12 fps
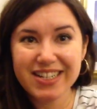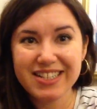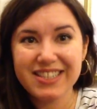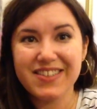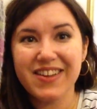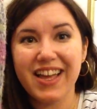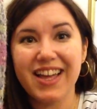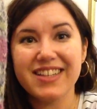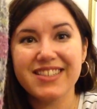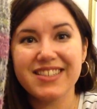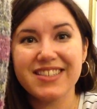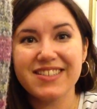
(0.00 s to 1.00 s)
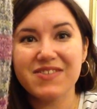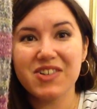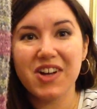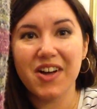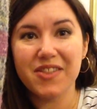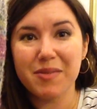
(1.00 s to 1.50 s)
So yes, we'll
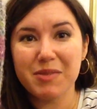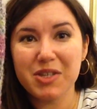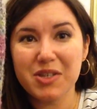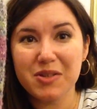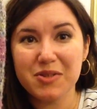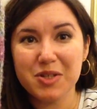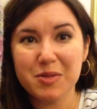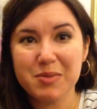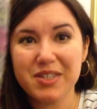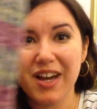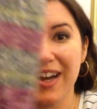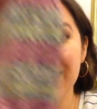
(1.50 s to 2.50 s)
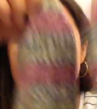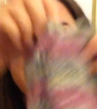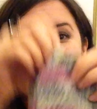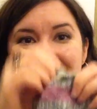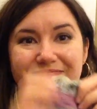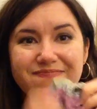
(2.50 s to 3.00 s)
call them the YouTube socks.